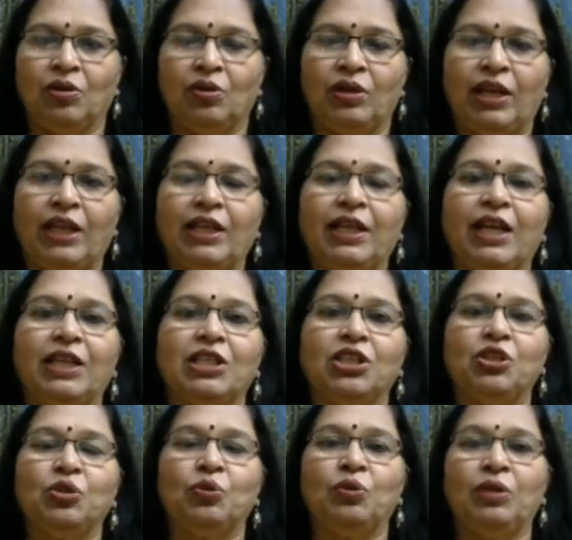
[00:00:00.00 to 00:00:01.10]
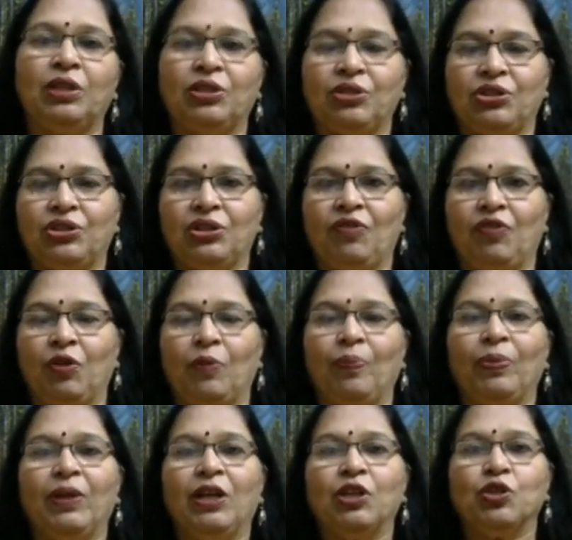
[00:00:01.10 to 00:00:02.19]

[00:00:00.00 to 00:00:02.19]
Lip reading: dedicated to literature review.